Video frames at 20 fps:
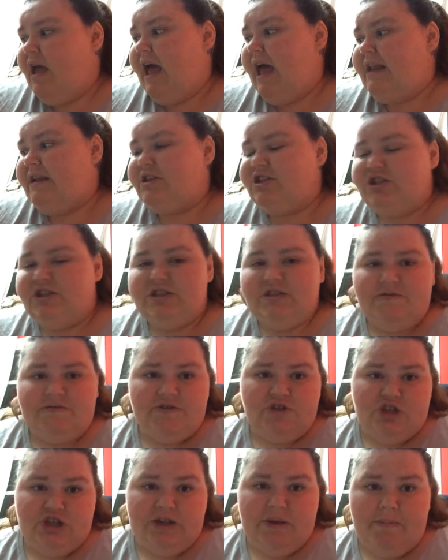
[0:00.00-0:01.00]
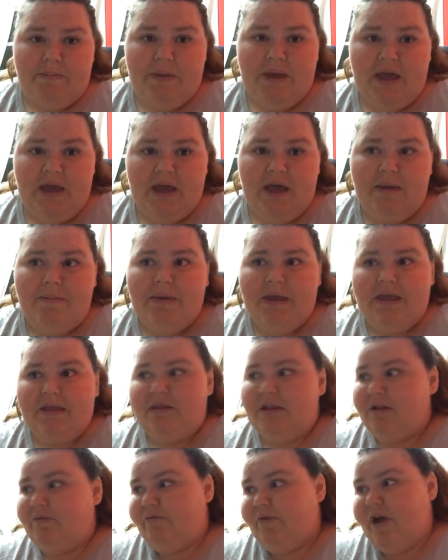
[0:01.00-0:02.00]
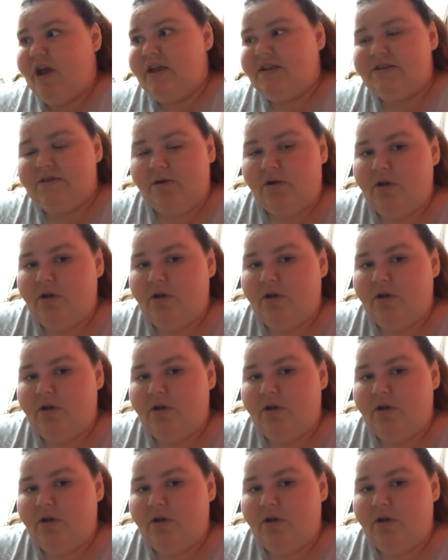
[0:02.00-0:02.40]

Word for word: And it's just for shipping. I mean, the razor